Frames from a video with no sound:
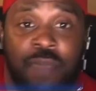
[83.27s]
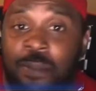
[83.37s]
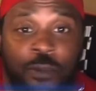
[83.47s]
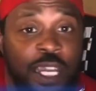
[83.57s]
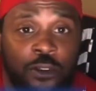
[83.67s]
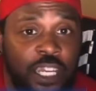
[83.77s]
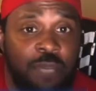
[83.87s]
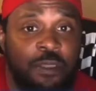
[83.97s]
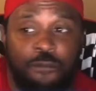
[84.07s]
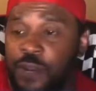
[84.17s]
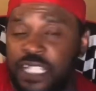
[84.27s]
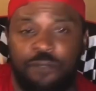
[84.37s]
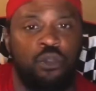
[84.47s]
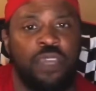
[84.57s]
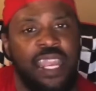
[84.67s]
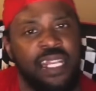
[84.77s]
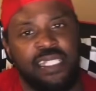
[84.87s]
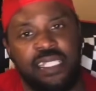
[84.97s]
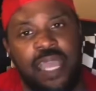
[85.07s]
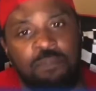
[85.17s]
Maybe we don't need to be friends. If you can't
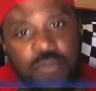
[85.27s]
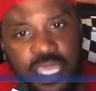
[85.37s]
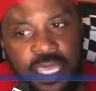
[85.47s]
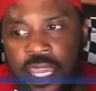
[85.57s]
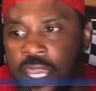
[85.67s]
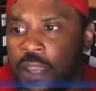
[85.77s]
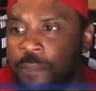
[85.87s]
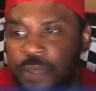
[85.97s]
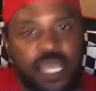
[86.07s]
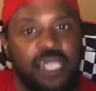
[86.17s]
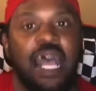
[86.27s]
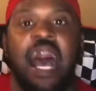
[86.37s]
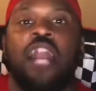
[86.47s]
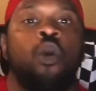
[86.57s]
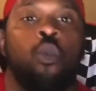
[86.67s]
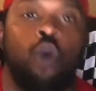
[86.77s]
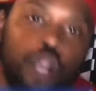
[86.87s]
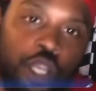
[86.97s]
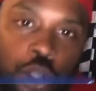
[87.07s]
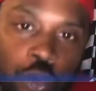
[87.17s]
accept me because I don't want
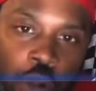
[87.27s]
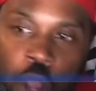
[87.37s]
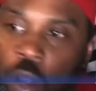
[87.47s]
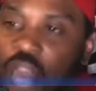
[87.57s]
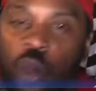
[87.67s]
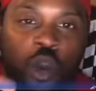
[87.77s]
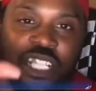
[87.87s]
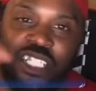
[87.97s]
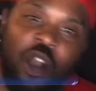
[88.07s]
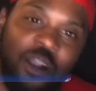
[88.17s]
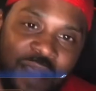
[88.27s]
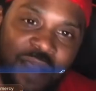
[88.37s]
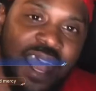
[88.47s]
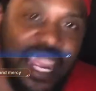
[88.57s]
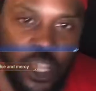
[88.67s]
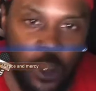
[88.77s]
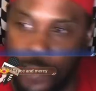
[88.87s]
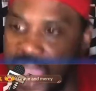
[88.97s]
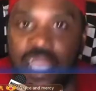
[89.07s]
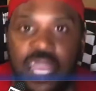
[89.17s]
to do wrong, I don't want to talk behind your
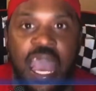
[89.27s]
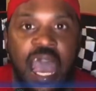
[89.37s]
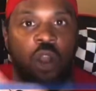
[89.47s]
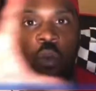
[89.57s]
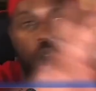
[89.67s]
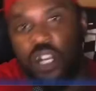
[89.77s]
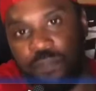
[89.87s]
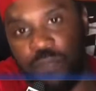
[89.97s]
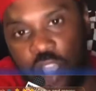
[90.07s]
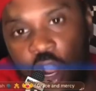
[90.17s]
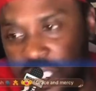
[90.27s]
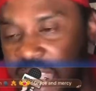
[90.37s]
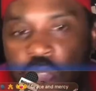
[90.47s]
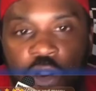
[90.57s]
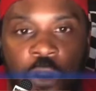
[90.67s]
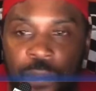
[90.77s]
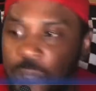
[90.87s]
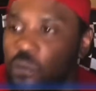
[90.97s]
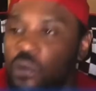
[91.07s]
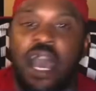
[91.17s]
back, I don't want to talk down on
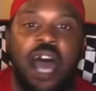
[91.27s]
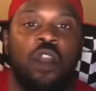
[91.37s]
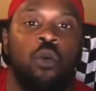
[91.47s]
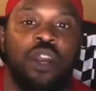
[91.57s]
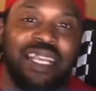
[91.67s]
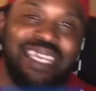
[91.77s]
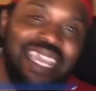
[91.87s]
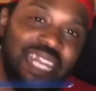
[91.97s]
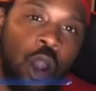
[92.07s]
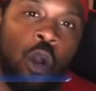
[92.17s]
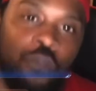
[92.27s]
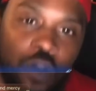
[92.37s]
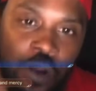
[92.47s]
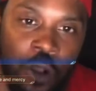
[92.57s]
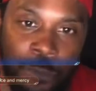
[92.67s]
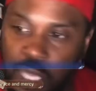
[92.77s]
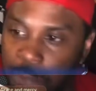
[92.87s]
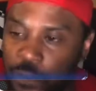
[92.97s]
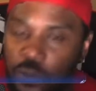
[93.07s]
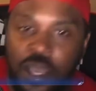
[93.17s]
people, I don't want to get over on
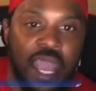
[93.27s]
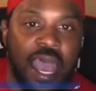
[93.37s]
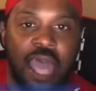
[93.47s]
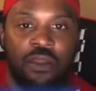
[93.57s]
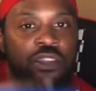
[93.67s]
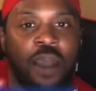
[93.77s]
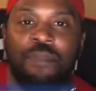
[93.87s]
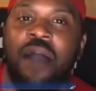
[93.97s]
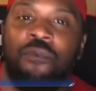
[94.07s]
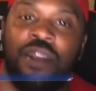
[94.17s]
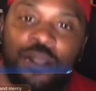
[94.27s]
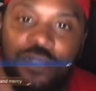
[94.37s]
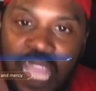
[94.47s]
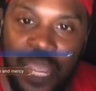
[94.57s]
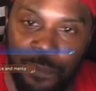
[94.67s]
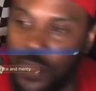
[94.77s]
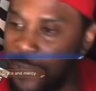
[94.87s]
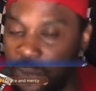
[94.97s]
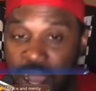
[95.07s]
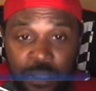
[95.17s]
people. I, you know, I'm not one of those type of
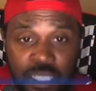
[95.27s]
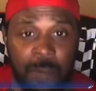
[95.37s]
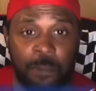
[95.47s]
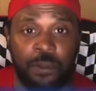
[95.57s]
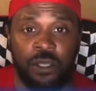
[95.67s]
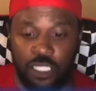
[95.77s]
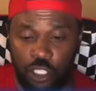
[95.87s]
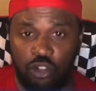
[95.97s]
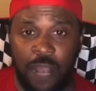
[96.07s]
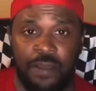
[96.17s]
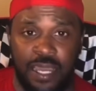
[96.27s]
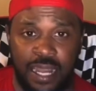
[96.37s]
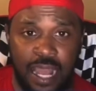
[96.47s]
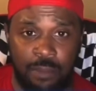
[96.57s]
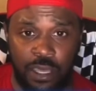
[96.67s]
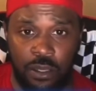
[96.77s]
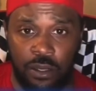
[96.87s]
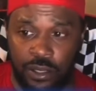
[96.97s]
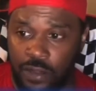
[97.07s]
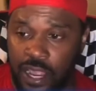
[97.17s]
people. I'm the type of person you drop a hundred dollar bill
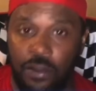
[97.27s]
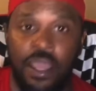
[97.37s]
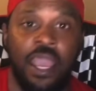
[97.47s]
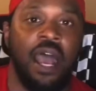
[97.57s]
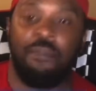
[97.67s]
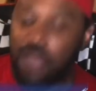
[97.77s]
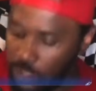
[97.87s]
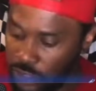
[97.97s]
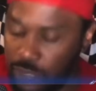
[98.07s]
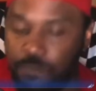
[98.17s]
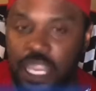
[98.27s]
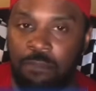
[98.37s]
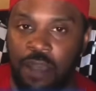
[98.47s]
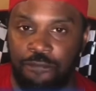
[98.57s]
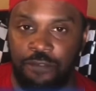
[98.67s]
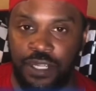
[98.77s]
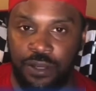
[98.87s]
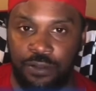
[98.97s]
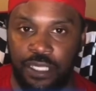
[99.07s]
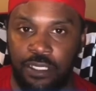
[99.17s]
on the ground, I'm not gonna step my foot
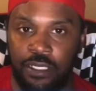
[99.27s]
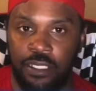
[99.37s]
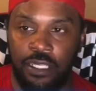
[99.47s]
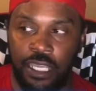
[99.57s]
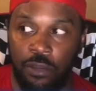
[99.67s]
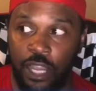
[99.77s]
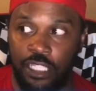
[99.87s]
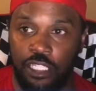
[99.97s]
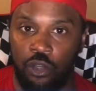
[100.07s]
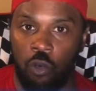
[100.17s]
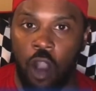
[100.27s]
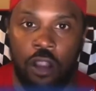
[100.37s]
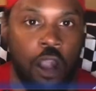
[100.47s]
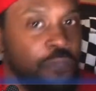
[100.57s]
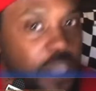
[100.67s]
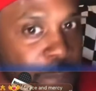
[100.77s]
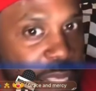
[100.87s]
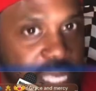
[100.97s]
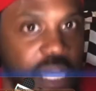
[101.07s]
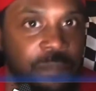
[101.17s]
on it and wait till you walk off, then
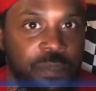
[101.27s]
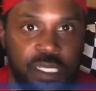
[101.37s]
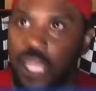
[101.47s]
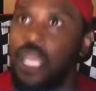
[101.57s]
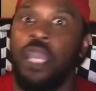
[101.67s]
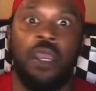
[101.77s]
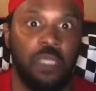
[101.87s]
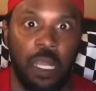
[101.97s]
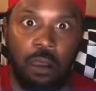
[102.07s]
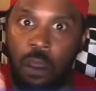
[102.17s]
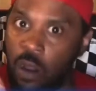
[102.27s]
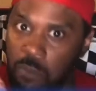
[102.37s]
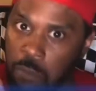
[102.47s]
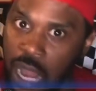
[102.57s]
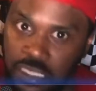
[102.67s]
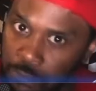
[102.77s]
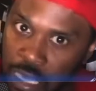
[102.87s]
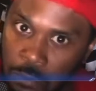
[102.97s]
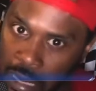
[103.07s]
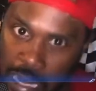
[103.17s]
pick it up and say, "The Lord blessed me
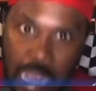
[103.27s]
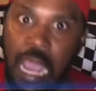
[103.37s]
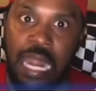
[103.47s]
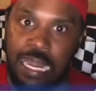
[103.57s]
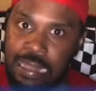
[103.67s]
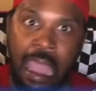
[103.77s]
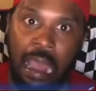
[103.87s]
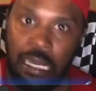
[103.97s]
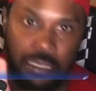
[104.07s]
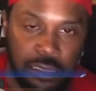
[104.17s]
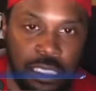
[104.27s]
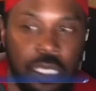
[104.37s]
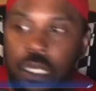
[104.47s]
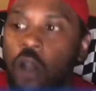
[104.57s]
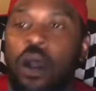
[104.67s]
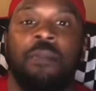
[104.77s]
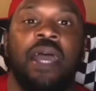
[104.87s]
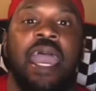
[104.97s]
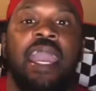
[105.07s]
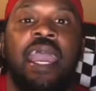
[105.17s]
with a hundred dollars." No, I'm a
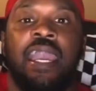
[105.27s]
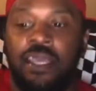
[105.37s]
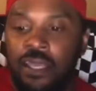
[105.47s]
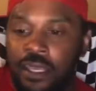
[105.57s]
hey hey.